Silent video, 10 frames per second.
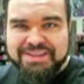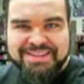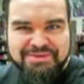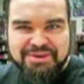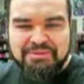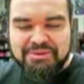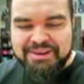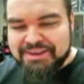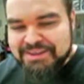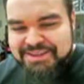see what I'm
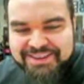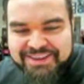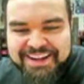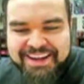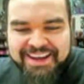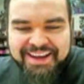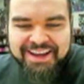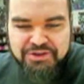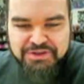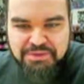pointing on the screen.
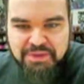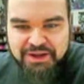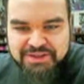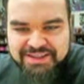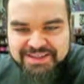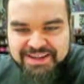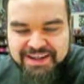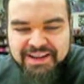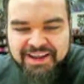I'll use the mouse instead.